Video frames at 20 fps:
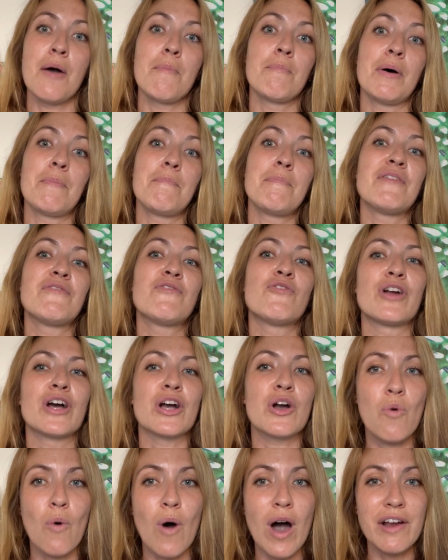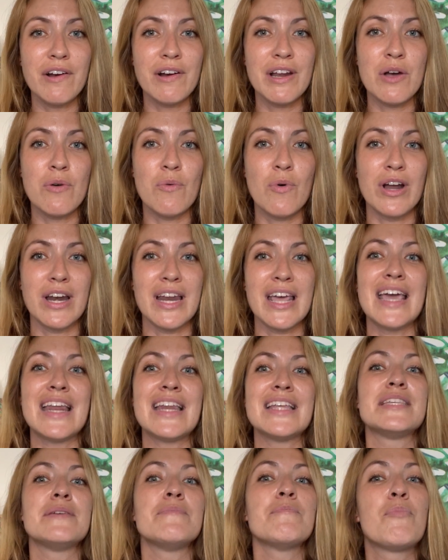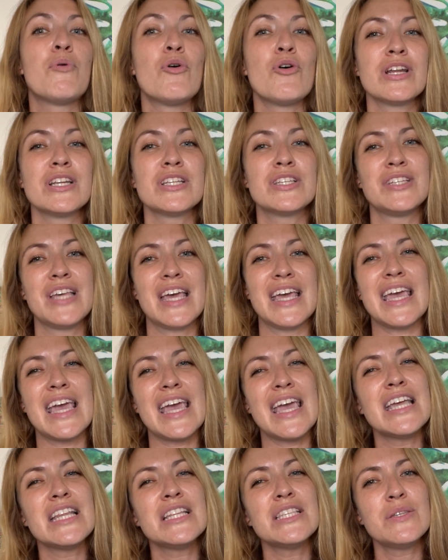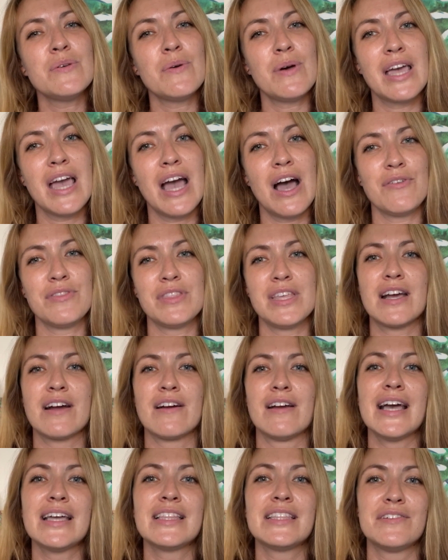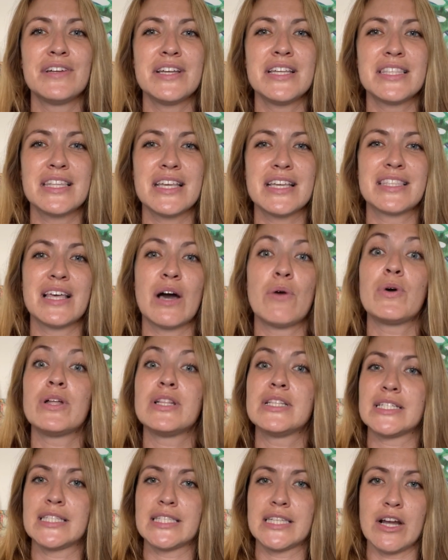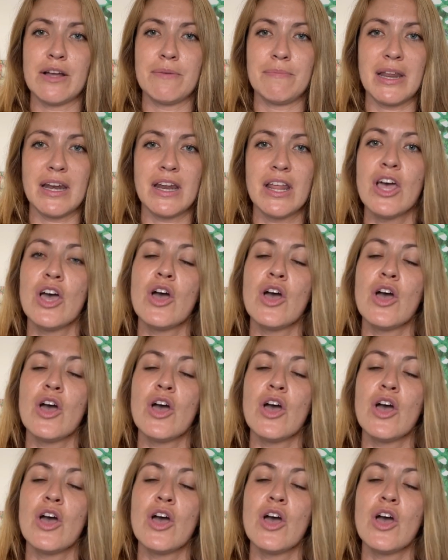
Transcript: But before acquiring one, it is important to take into account the characteristics that will determine